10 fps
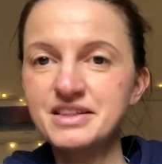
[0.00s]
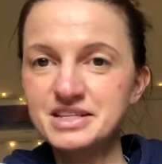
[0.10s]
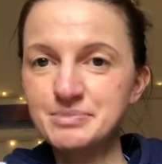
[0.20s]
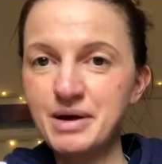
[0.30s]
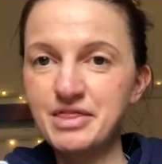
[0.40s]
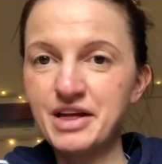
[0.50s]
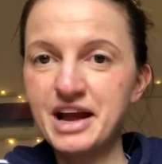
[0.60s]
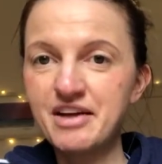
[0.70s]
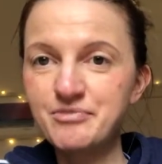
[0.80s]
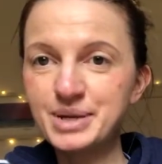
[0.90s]
This month I
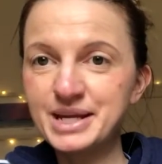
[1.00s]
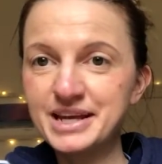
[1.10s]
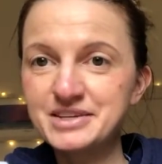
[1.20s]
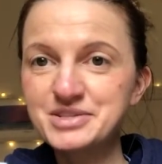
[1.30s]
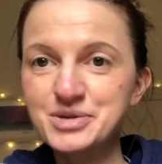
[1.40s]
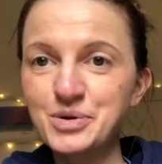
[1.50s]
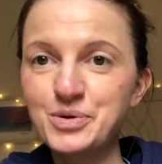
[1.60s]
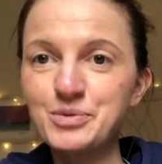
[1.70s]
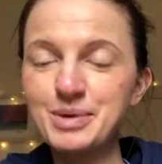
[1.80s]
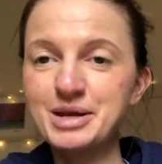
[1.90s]
have been eating
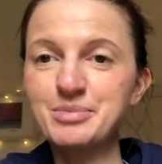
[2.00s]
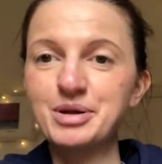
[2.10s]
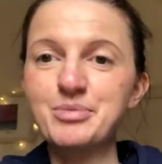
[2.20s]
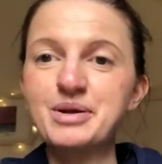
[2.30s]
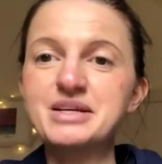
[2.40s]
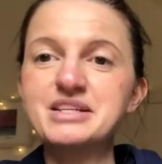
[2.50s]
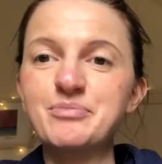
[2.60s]
so many blueberries.